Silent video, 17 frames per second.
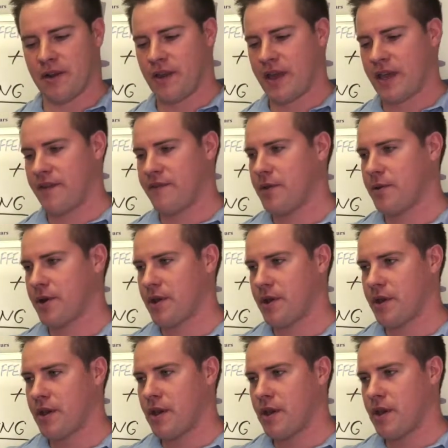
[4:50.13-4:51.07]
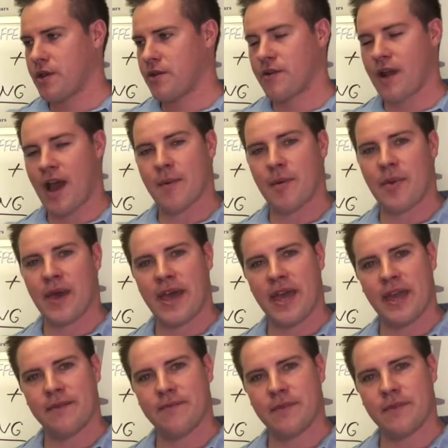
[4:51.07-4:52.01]
Like if you were to grab a
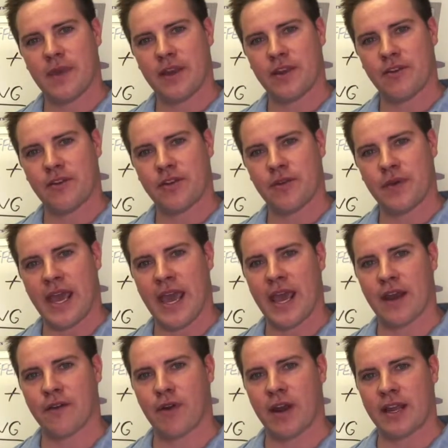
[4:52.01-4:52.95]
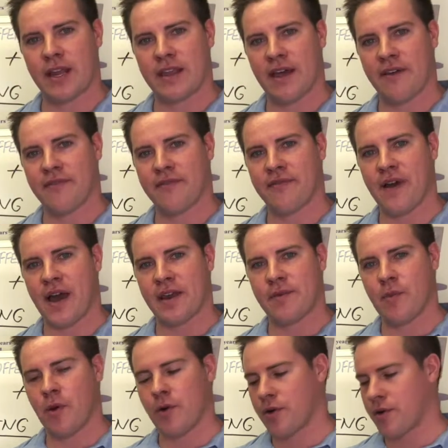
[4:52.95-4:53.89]
pen and you're doing handwriting, that
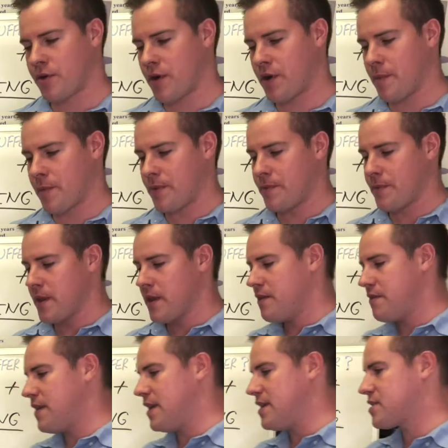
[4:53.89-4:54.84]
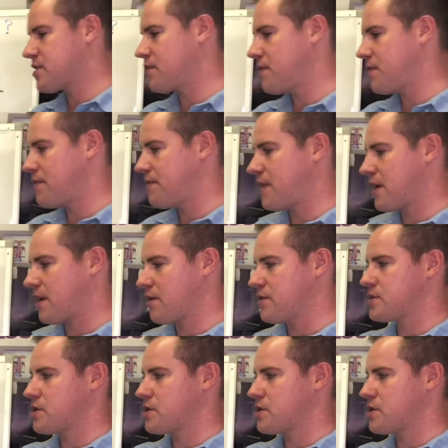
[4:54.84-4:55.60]
fine motor grip, these 3 fingers.